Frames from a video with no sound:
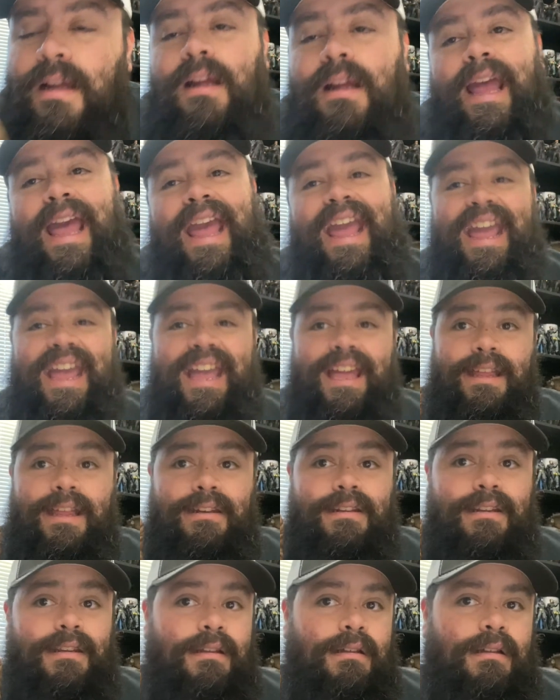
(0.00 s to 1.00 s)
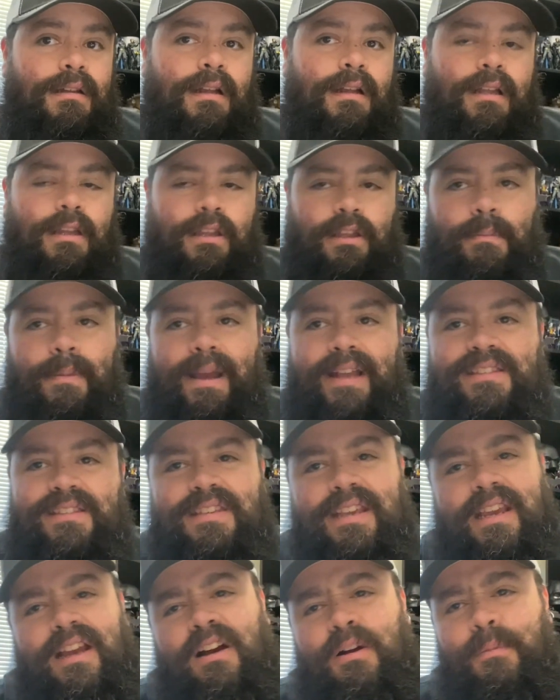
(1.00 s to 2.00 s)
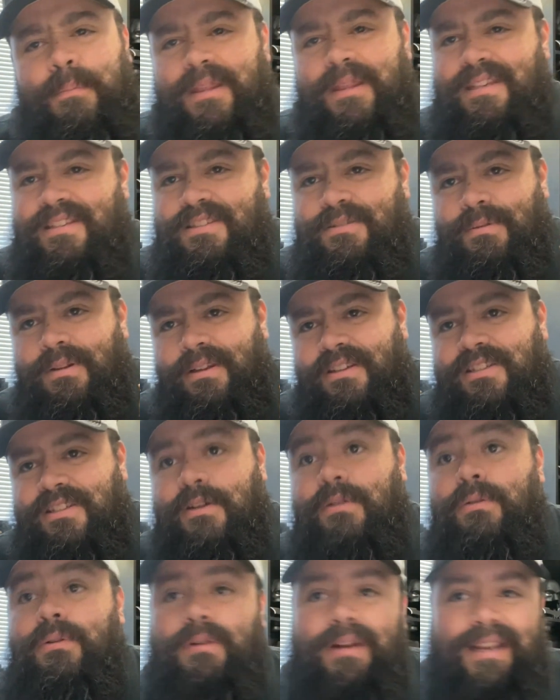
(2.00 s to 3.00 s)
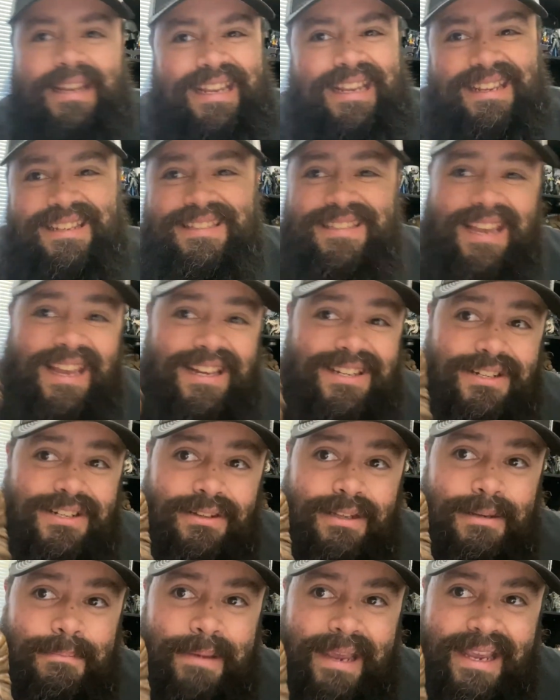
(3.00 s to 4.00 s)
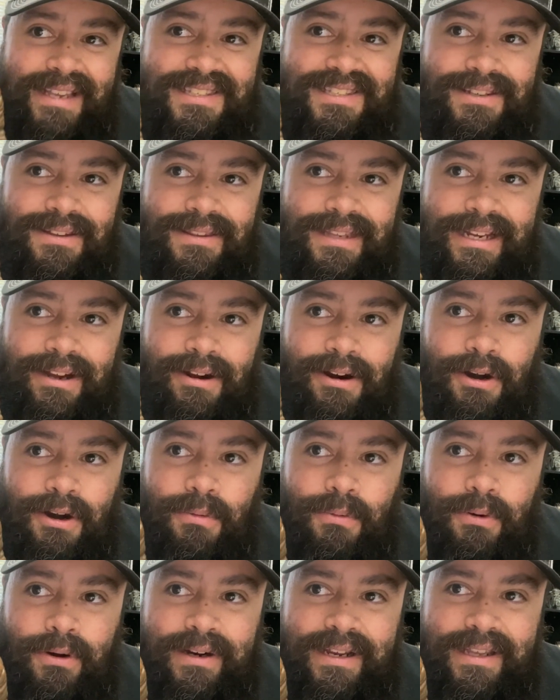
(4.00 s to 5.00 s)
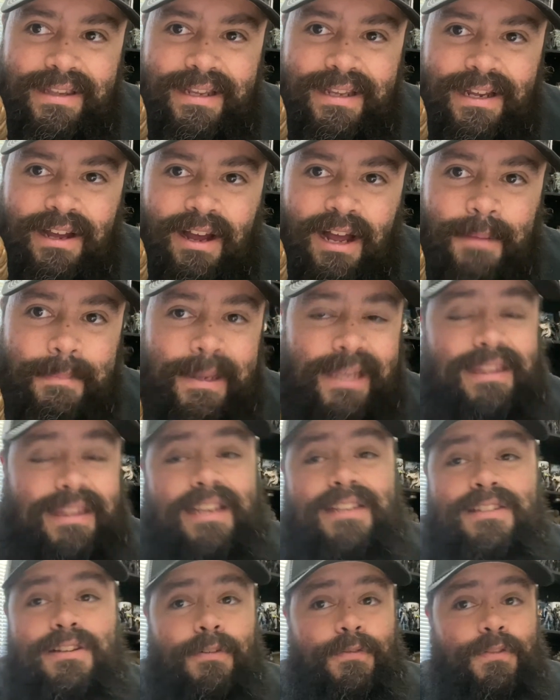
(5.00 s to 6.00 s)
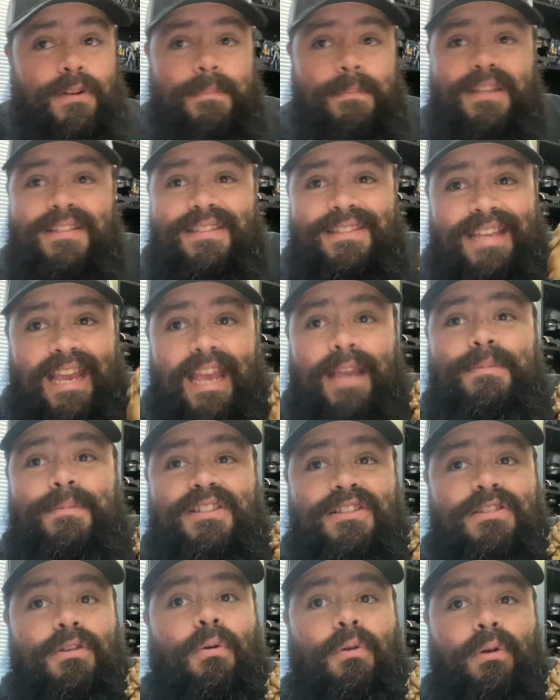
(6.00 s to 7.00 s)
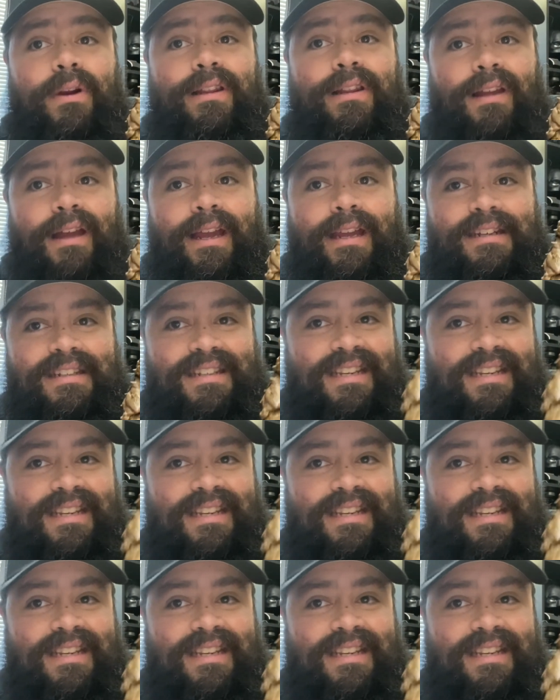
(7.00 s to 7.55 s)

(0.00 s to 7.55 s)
And you might say, oh, but this one looks cooler. He's actually based on the artwork in the comic. These are from the same storyline.